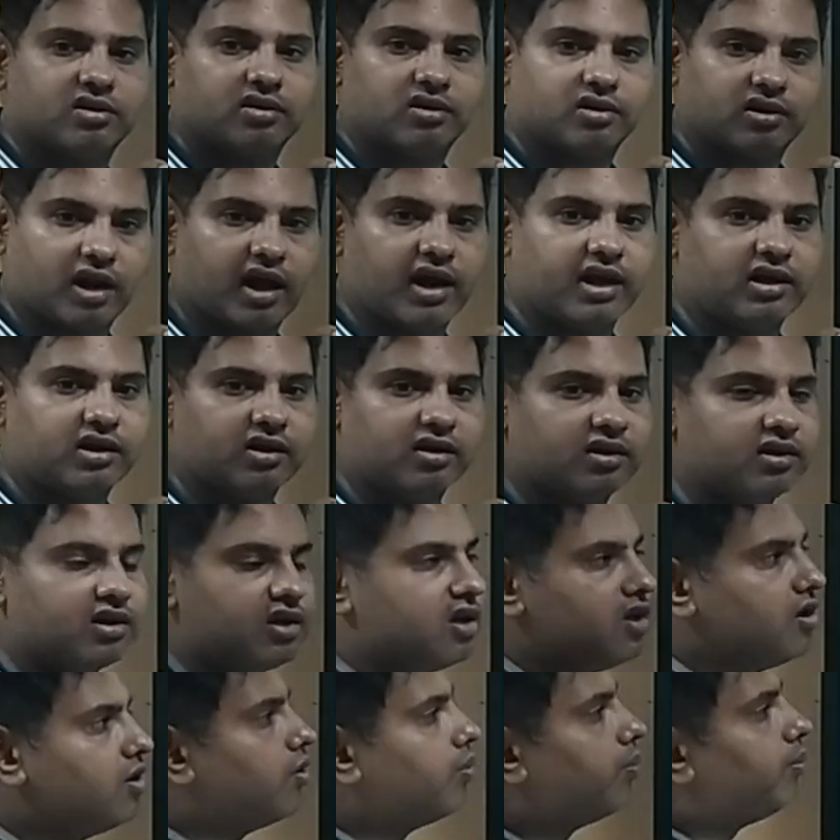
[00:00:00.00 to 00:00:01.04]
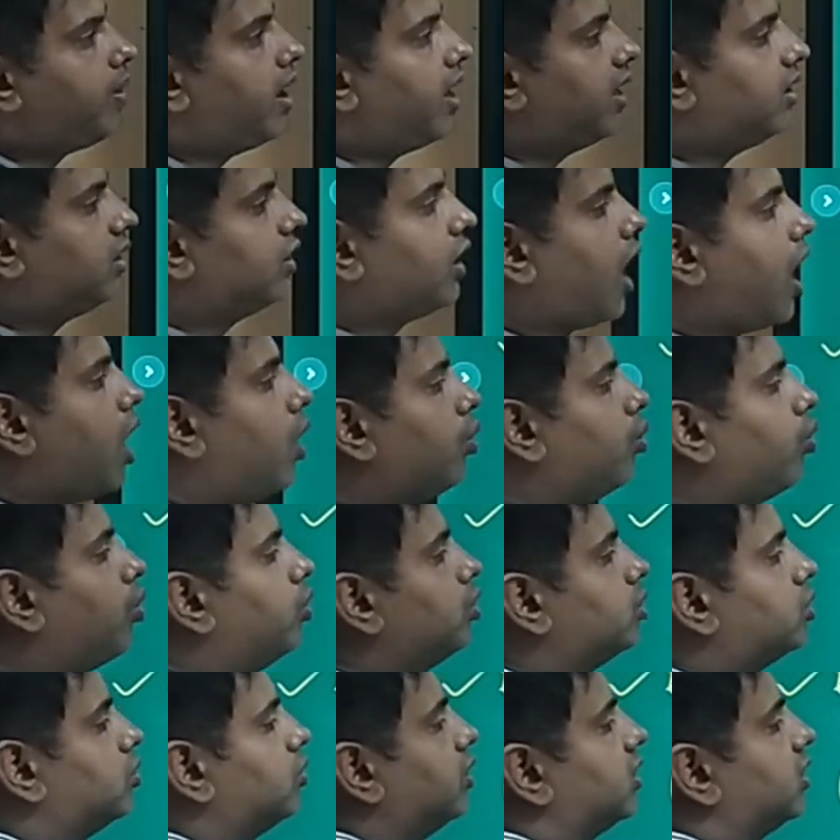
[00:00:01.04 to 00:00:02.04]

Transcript: right? But now goes to